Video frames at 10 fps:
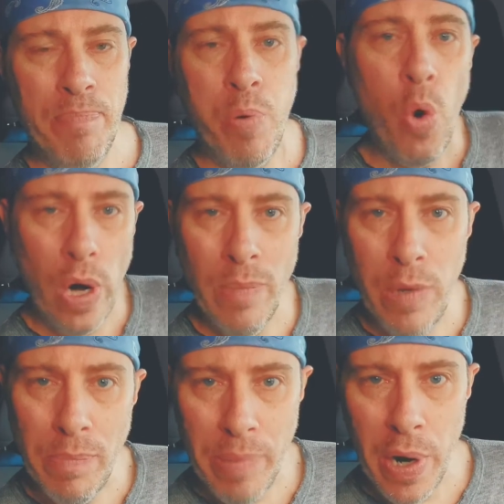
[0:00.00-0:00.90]

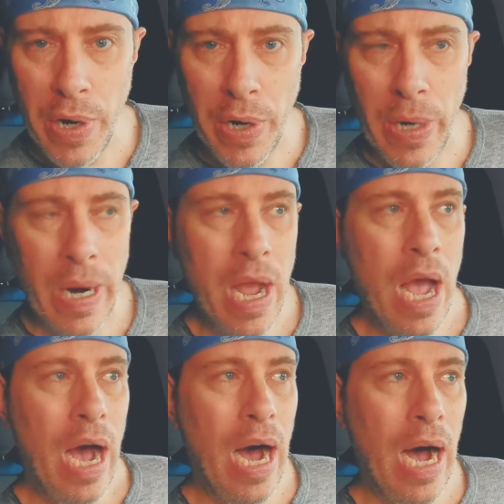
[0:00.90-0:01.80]
portable burner
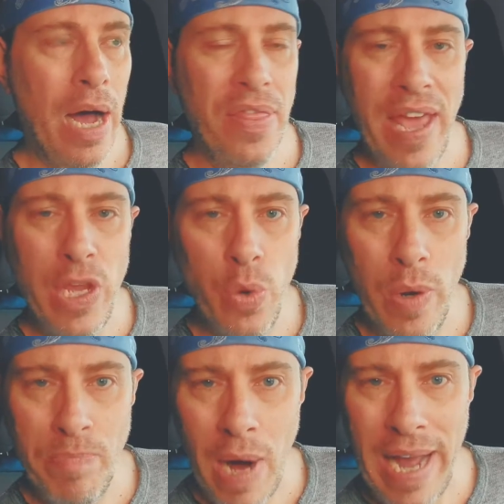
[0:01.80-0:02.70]
that you
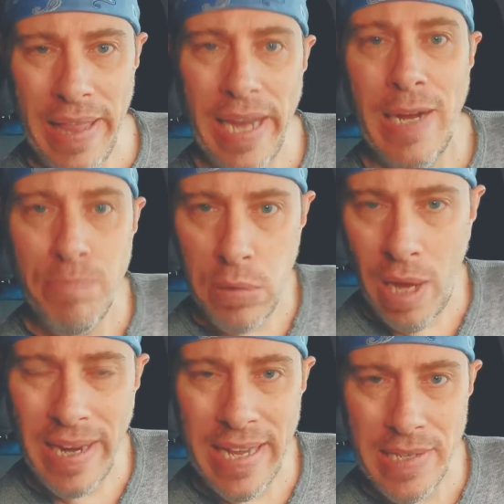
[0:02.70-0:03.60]
would buy, like a
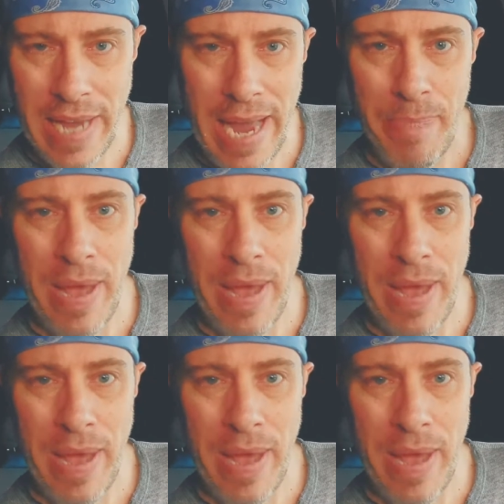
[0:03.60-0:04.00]
plug-in type at